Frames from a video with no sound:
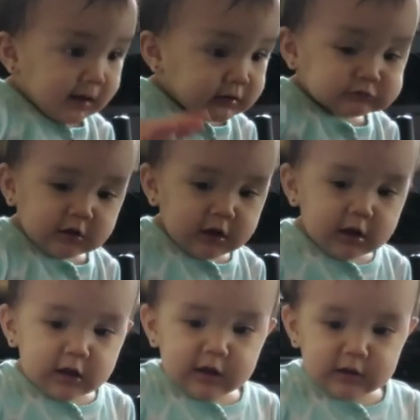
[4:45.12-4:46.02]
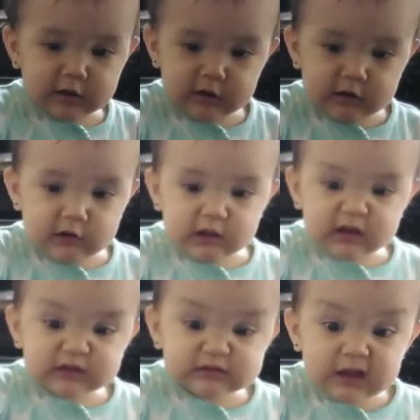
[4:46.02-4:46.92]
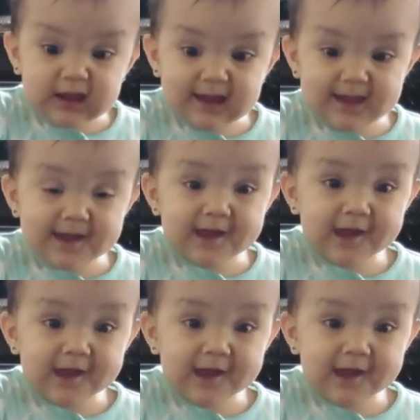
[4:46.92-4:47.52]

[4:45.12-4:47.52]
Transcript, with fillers: We're down one baby because she spit up.